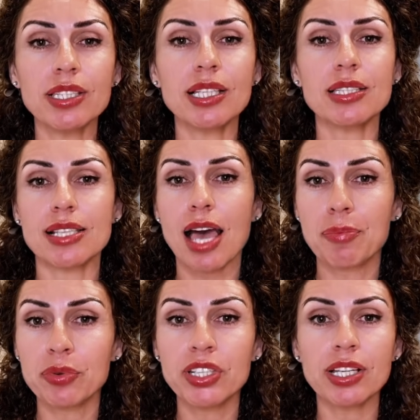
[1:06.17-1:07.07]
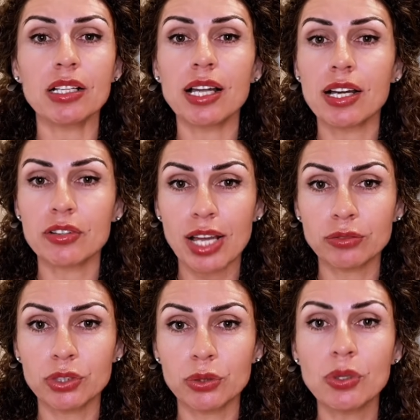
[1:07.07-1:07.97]
that is happening around
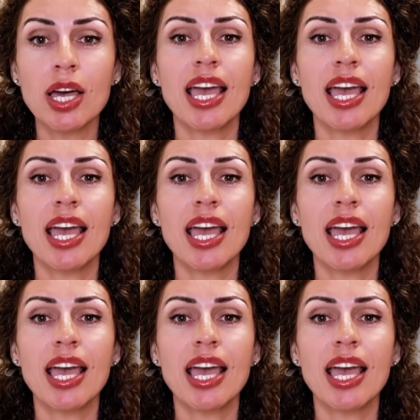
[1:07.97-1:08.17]
you